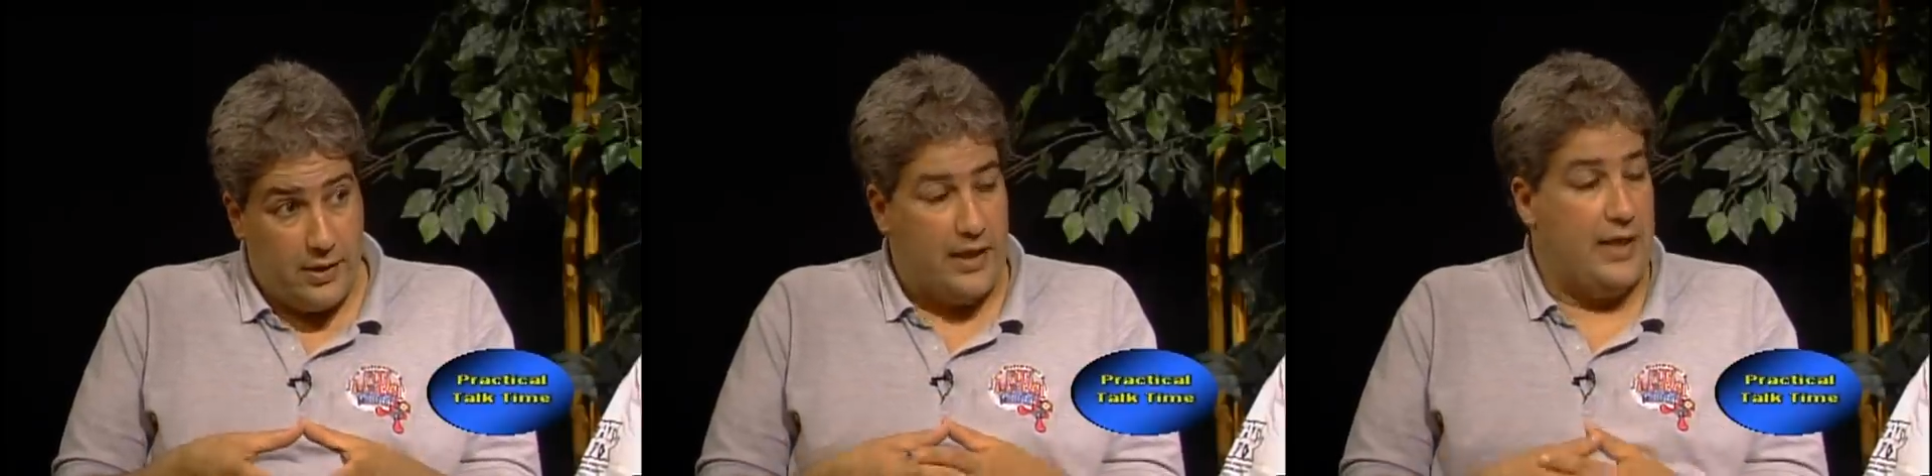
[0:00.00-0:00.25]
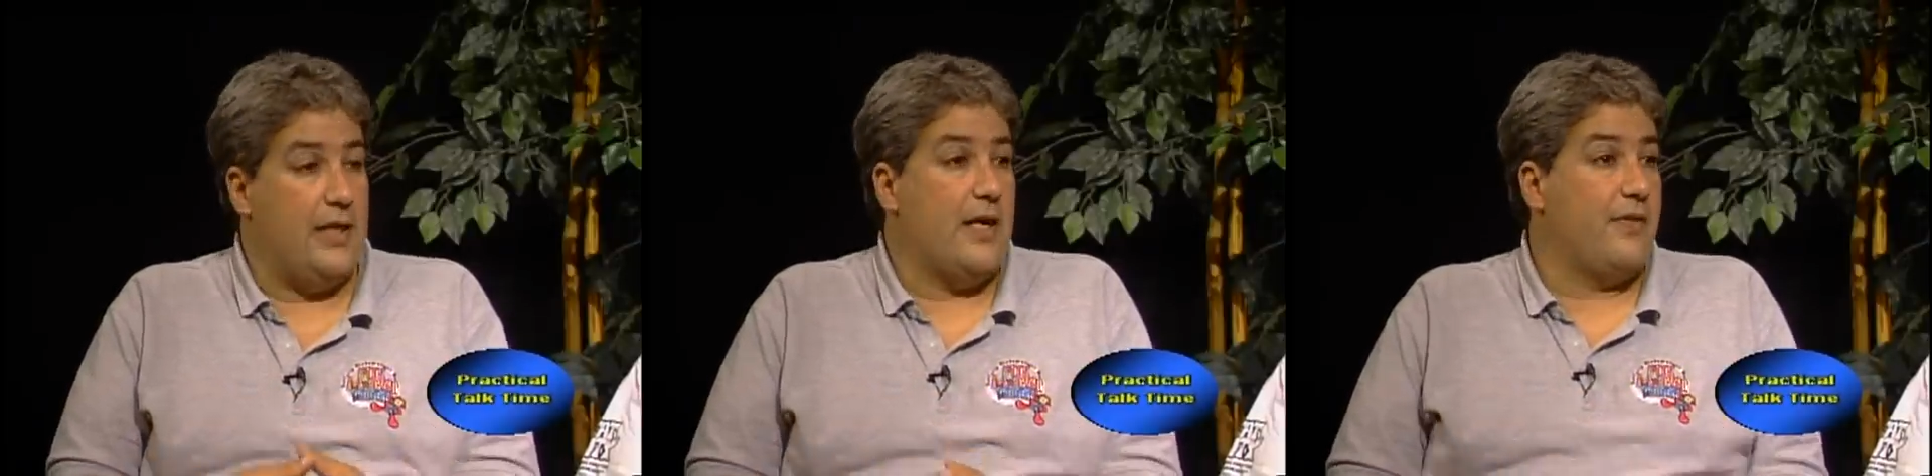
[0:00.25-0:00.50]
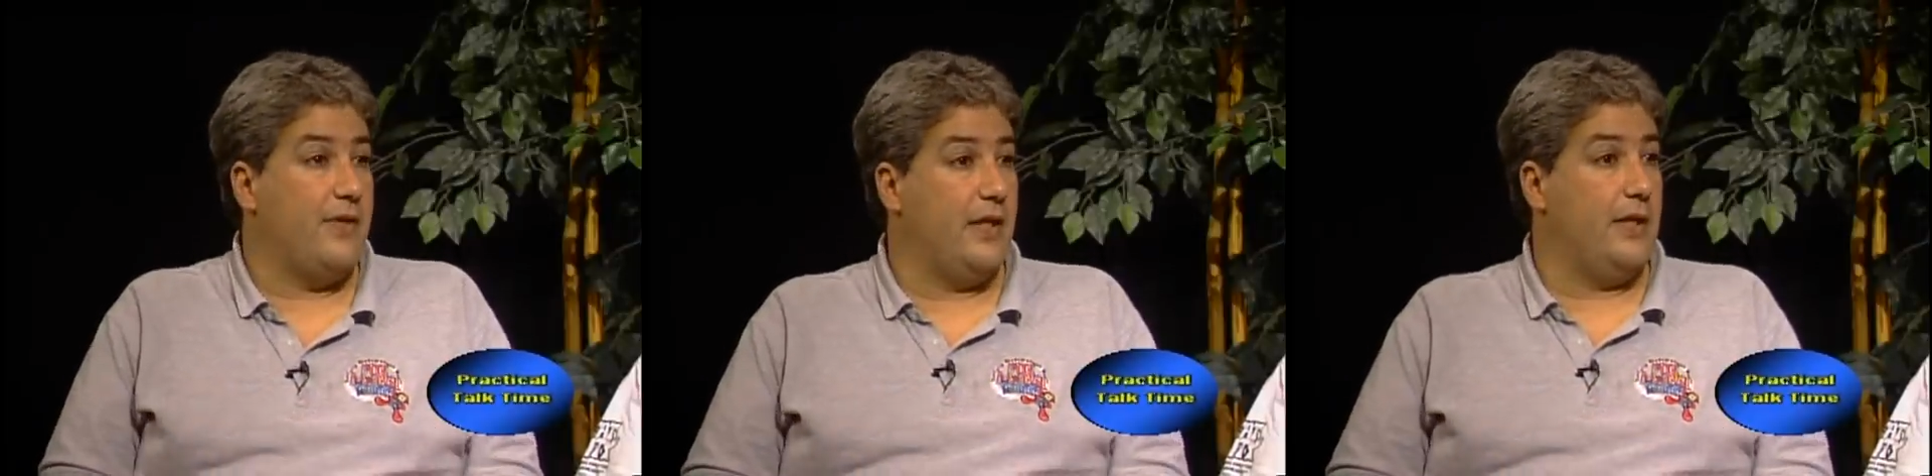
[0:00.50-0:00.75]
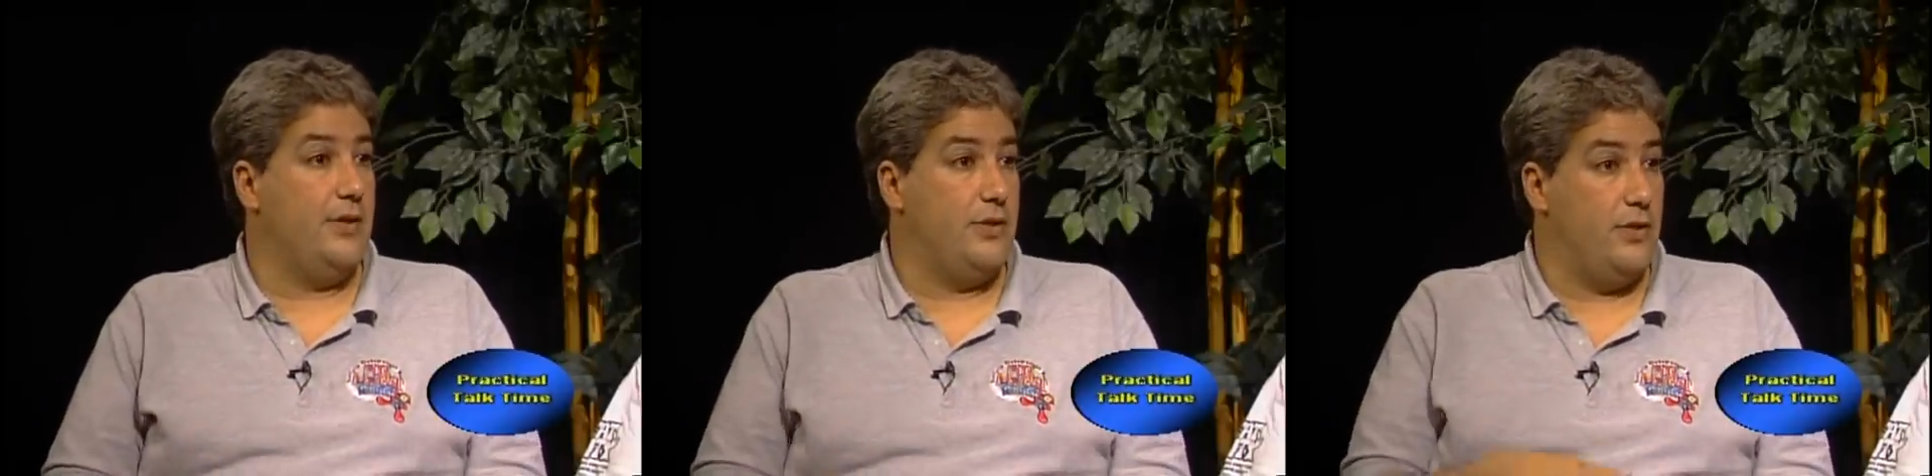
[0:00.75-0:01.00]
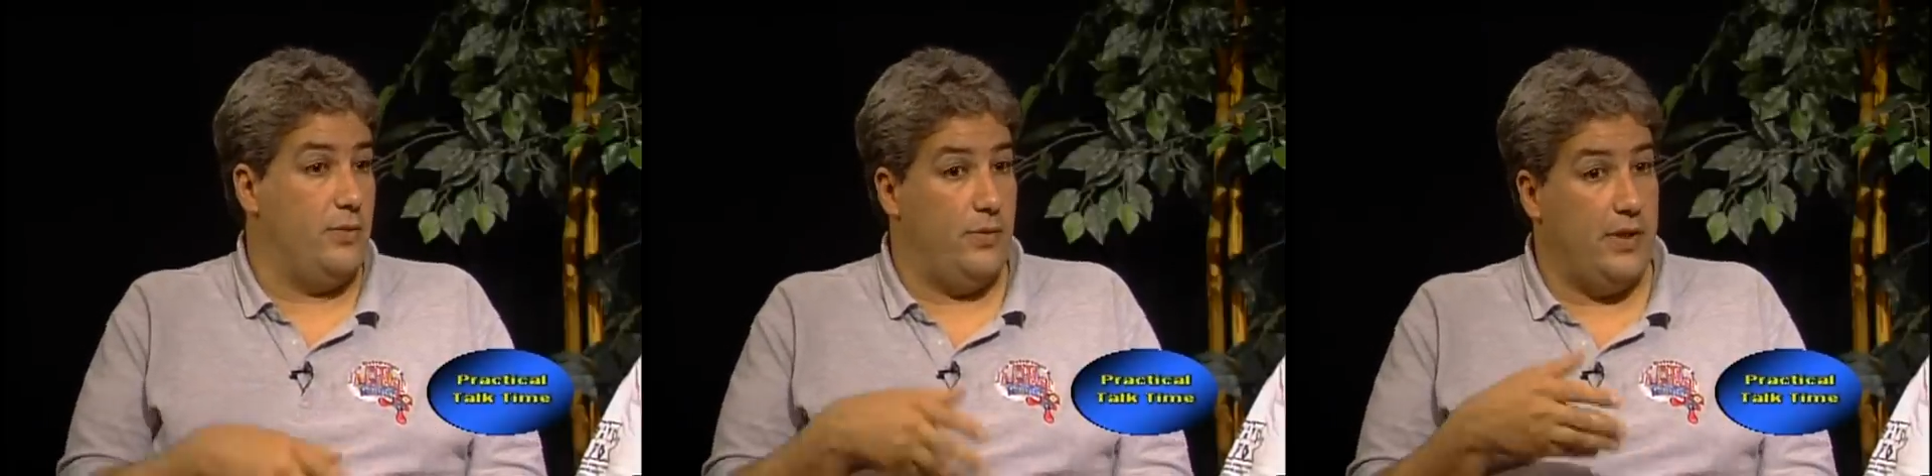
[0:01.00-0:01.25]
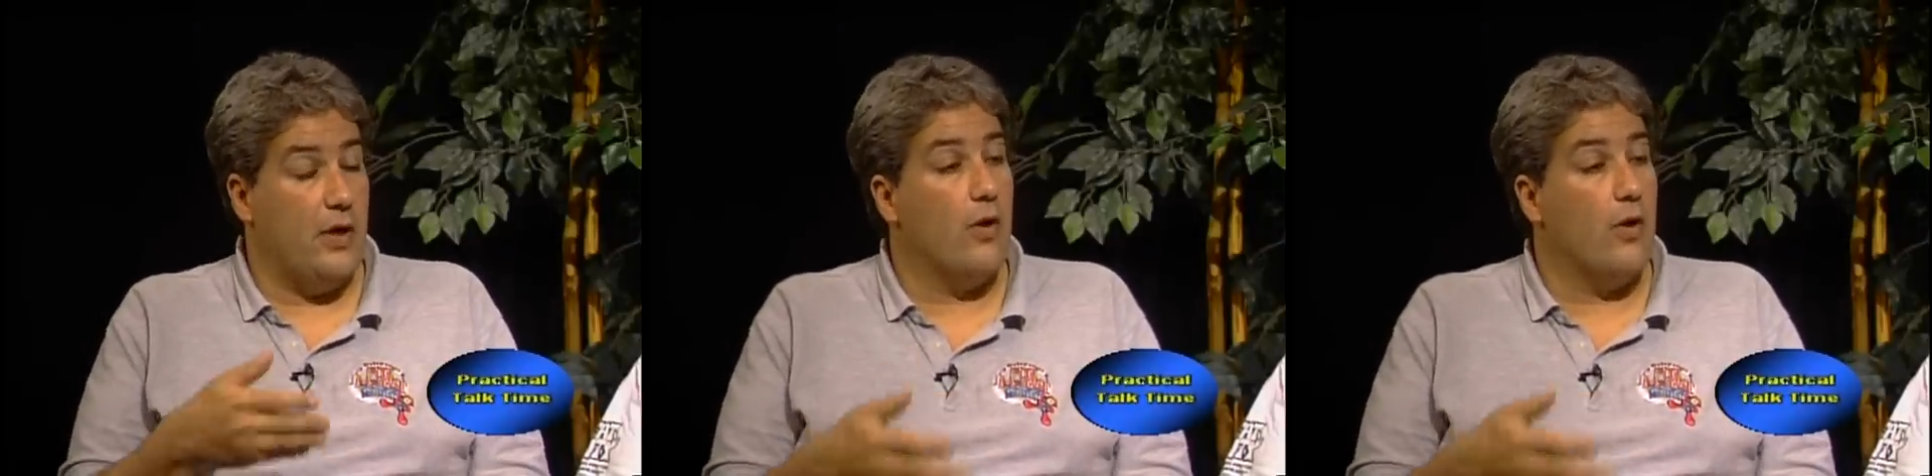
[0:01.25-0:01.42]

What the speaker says: and nothing into the